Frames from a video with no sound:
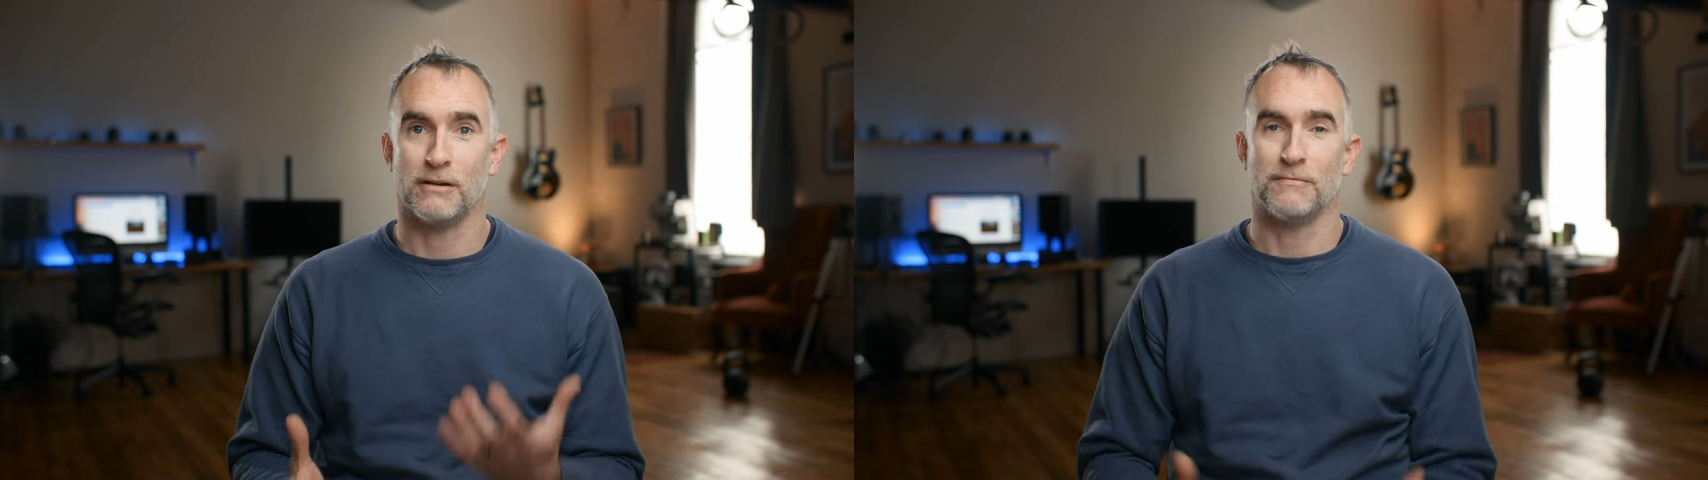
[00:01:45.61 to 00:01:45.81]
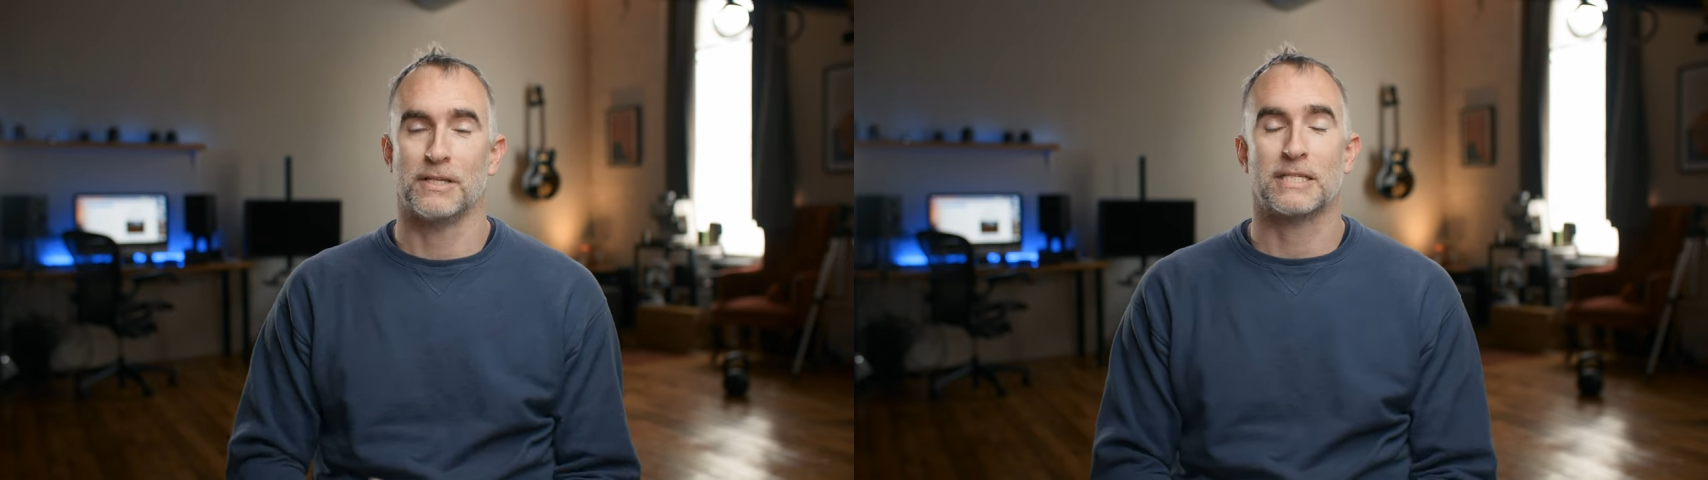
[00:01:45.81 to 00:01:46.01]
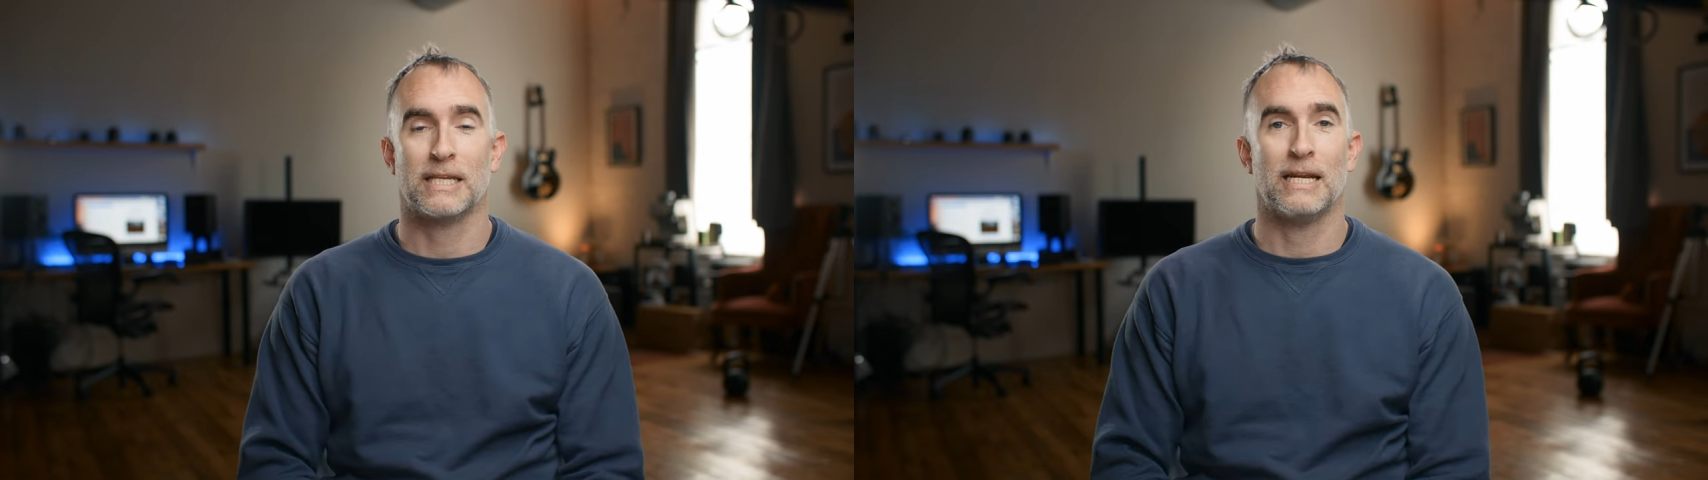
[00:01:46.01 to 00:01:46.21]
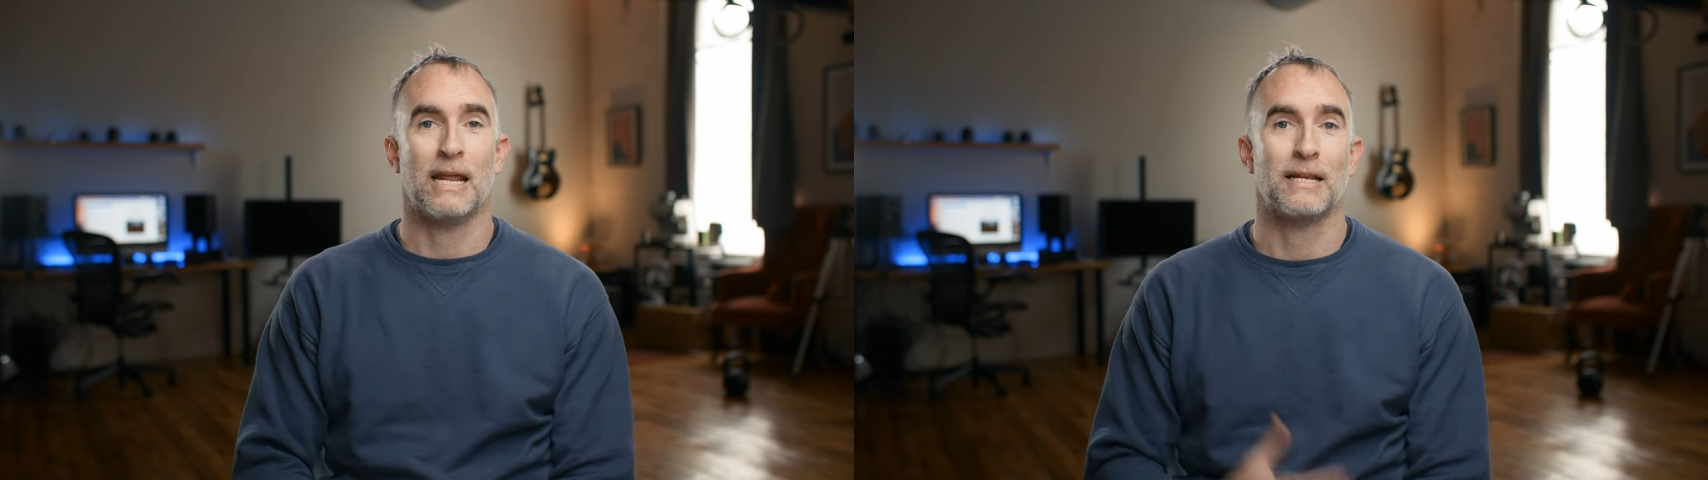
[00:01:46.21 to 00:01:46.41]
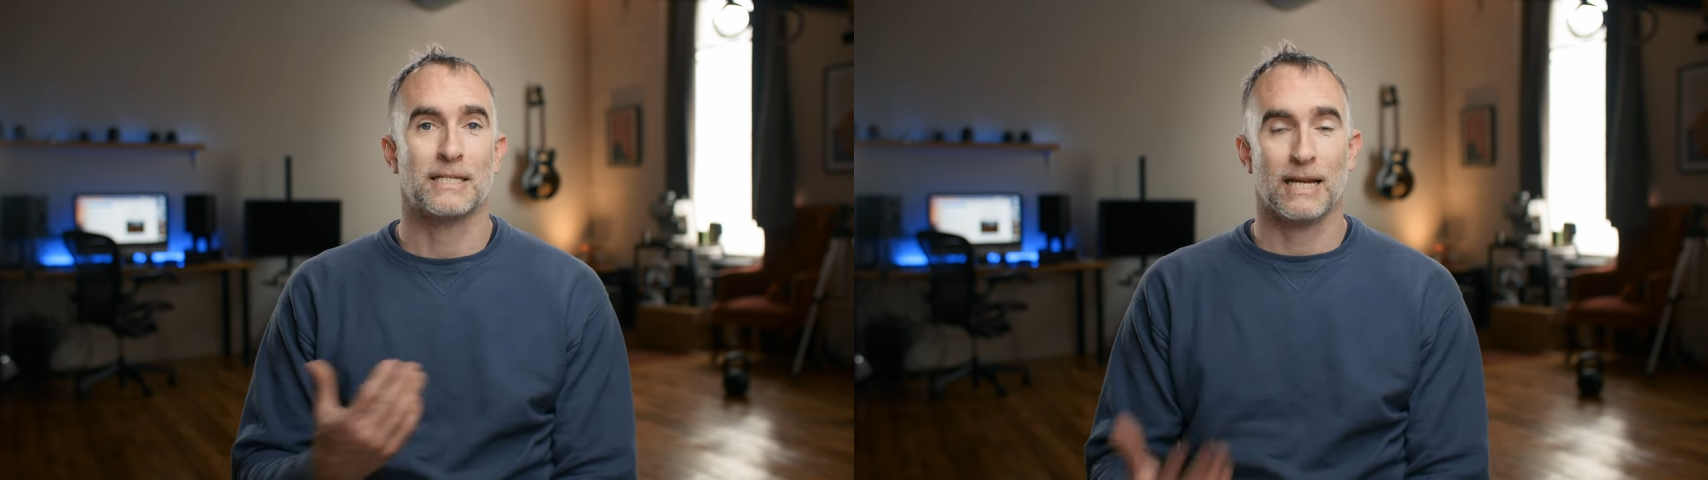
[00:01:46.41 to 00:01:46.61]
of the skin
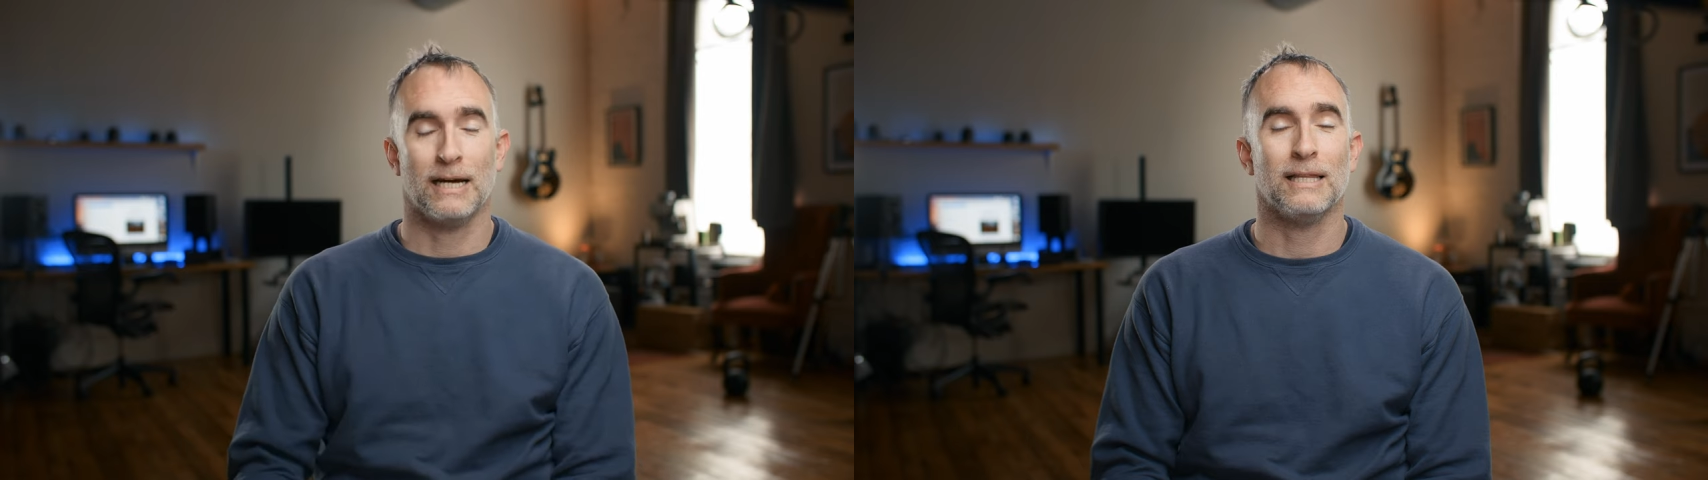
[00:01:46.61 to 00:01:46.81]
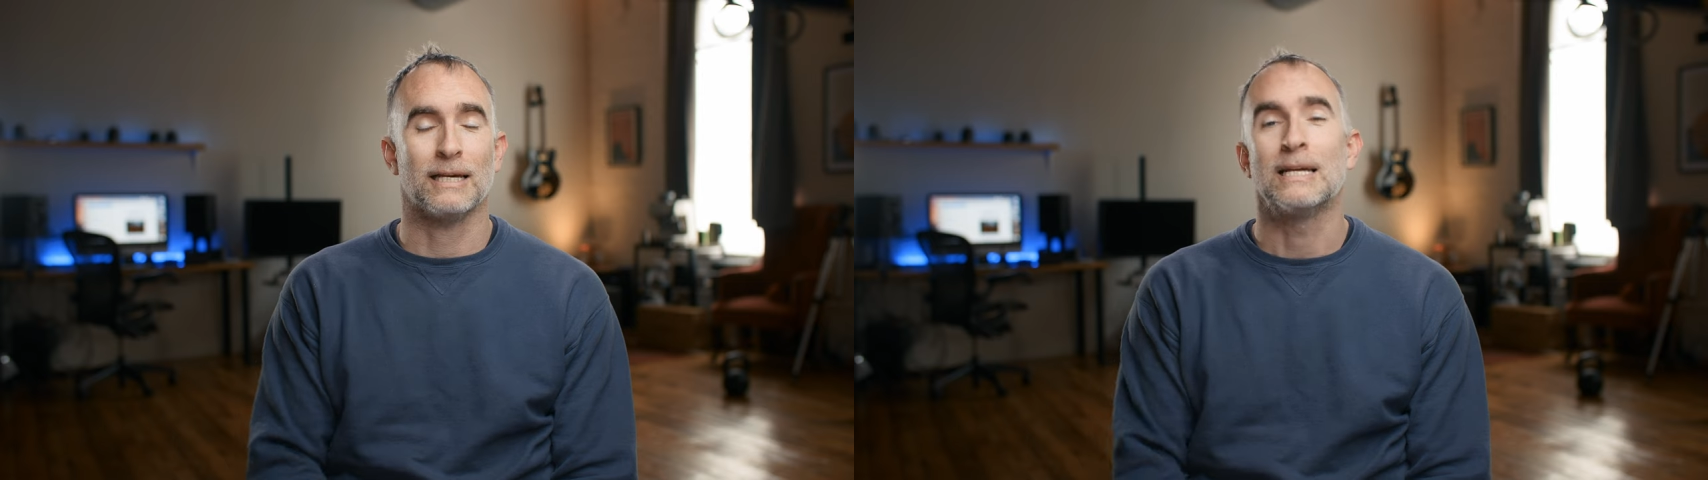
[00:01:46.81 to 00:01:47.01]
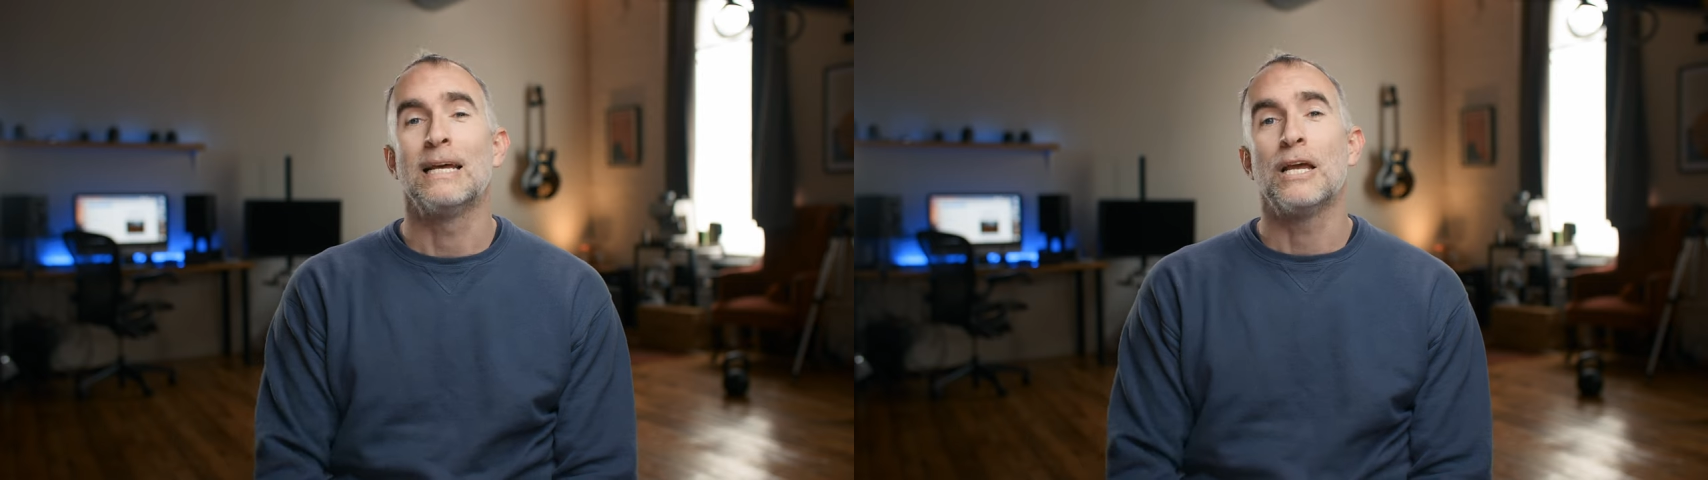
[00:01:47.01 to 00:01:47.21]
and its color.